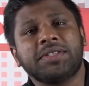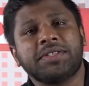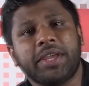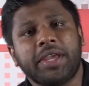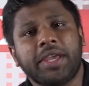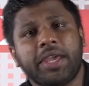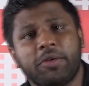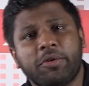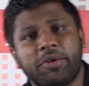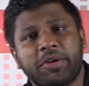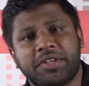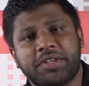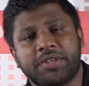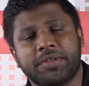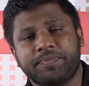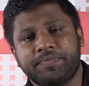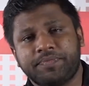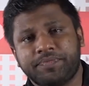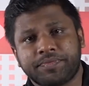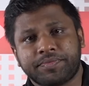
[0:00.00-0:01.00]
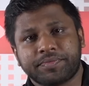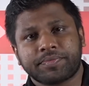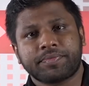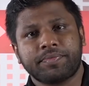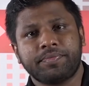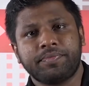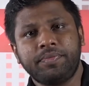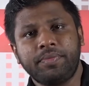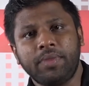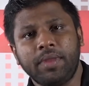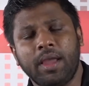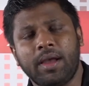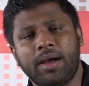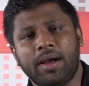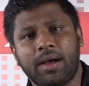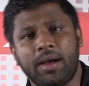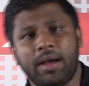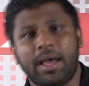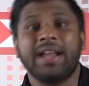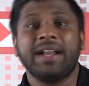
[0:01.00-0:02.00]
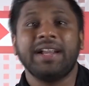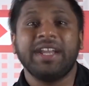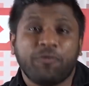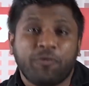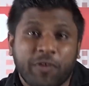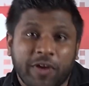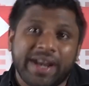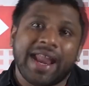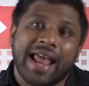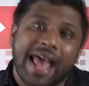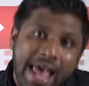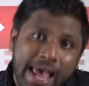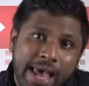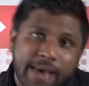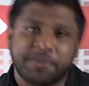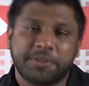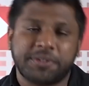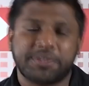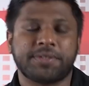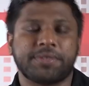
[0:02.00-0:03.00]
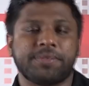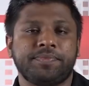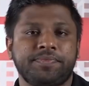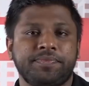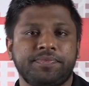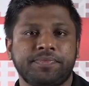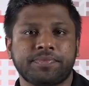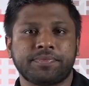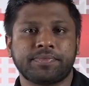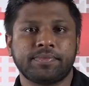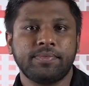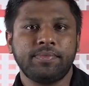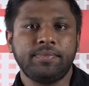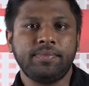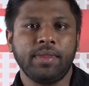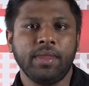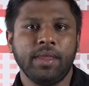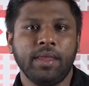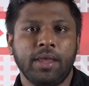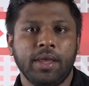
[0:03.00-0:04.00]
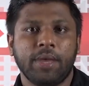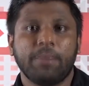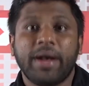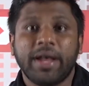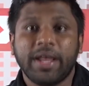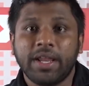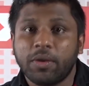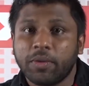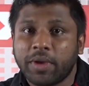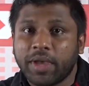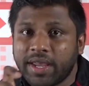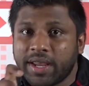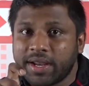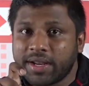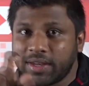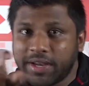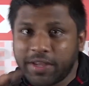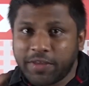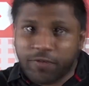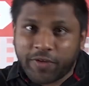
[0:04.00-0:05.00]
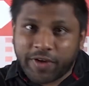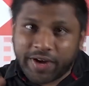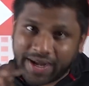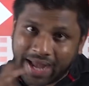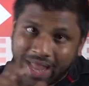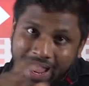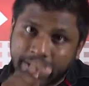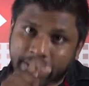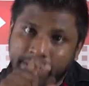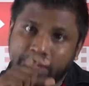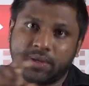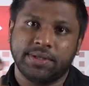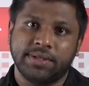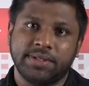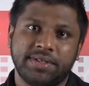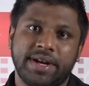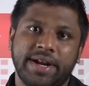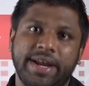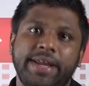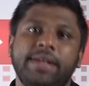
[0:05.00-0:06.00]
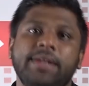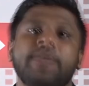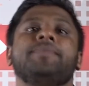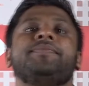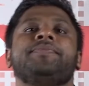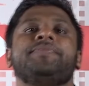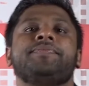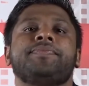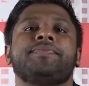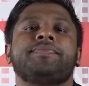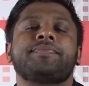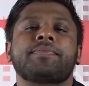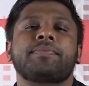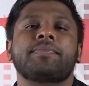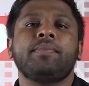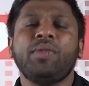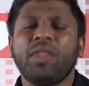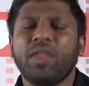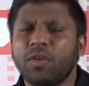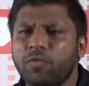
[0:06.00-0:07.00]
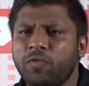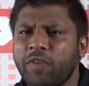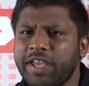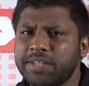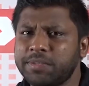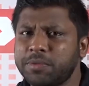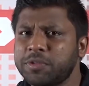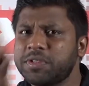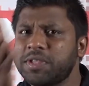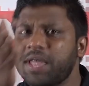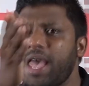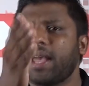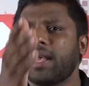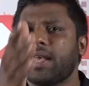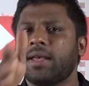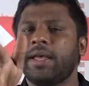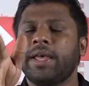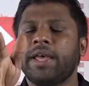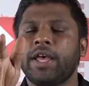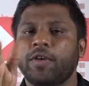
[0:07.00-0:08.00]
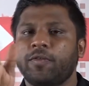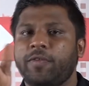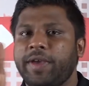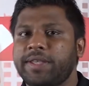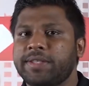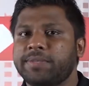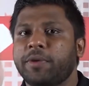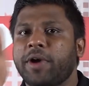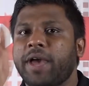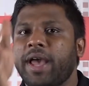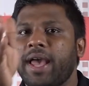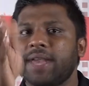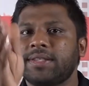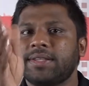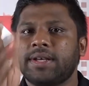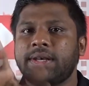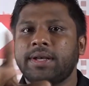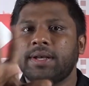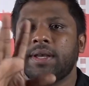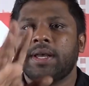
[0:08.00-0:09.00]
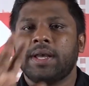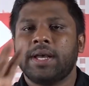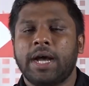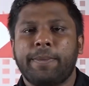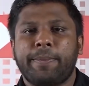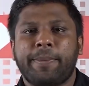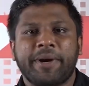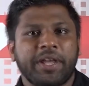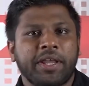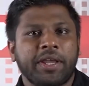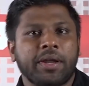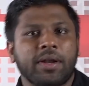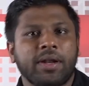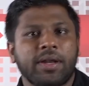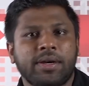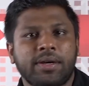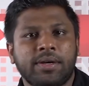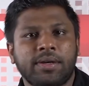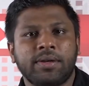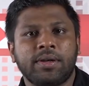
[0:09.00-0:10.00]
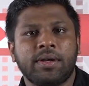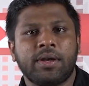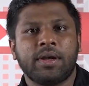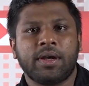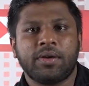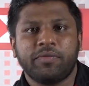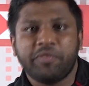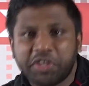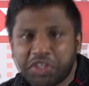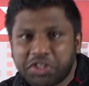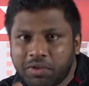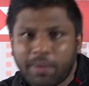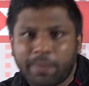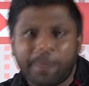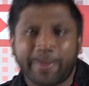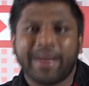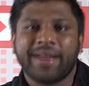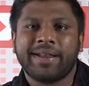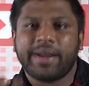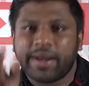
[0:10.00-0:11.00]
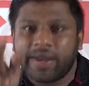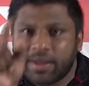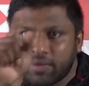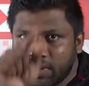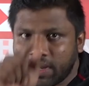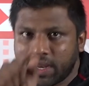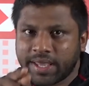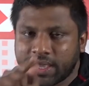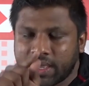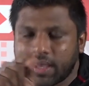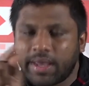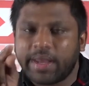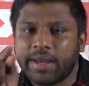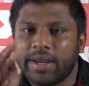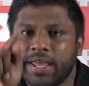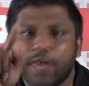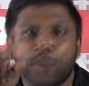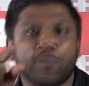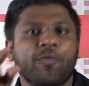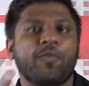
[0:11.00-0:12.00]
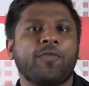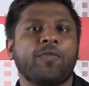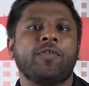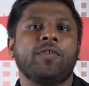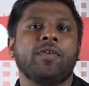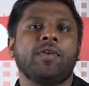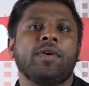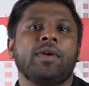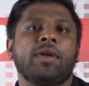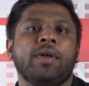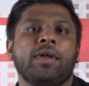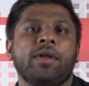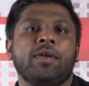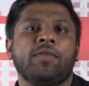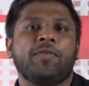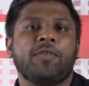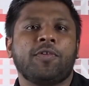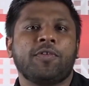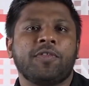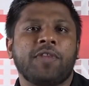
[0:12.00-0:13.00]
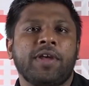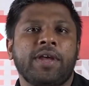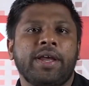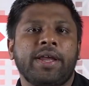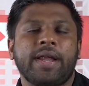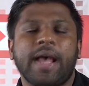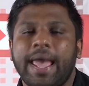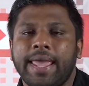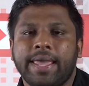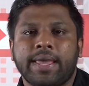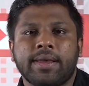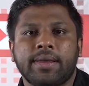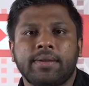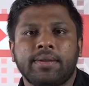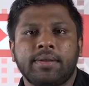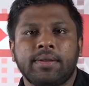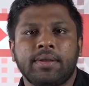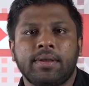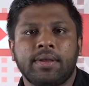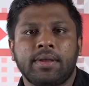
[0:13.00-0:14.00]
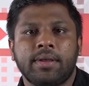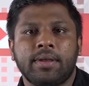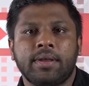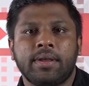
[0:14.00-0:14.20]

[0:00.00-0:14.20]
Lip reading: distinguish different apps? By looking at the different icons, right? Facebook has a particular visual pattern, like an F for the icon.